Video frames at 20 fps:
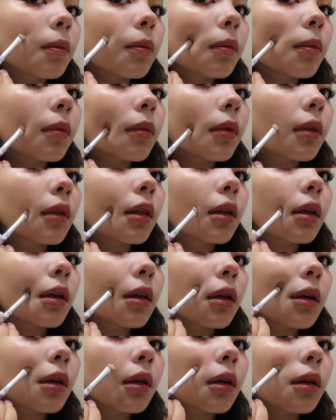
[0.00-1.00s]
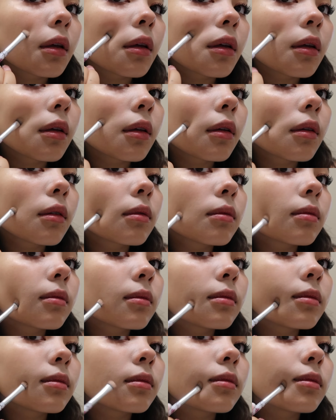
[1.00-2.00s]

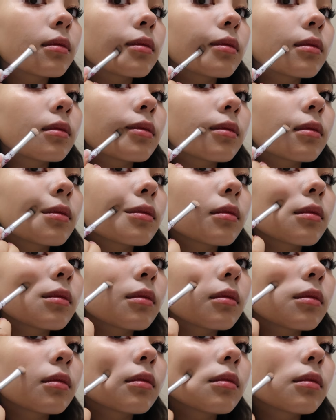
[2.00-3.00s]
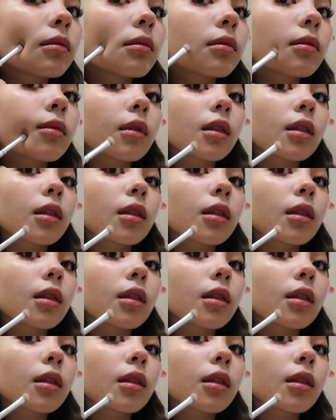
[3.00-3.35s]
(silence)